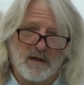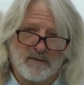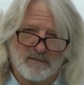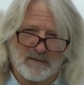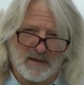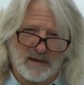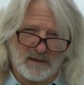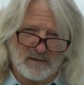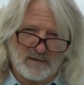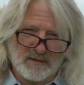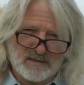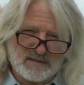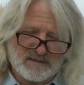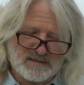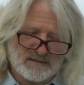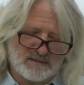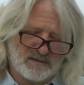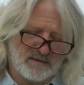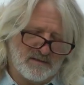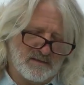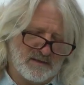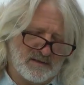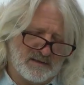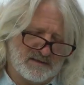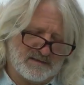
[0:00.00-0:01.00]
Now listen
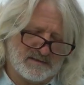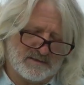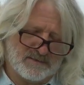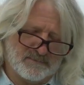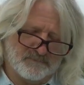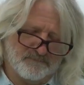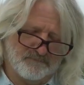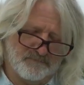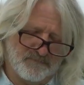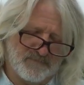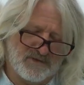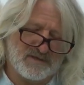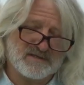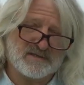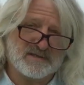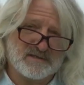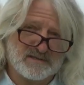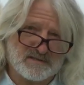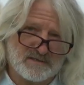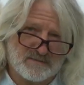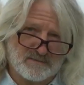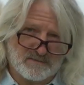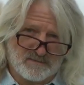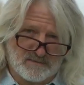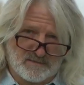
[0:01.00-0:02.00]
to this. This
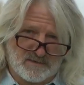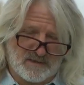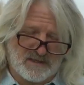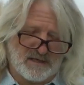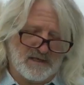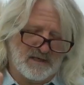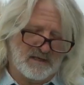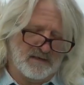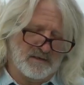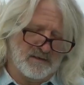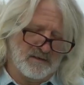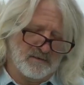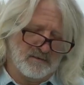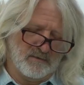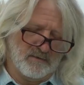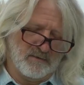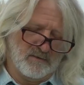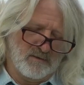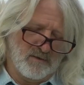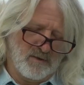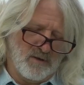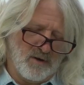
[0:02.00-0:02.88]
is key here.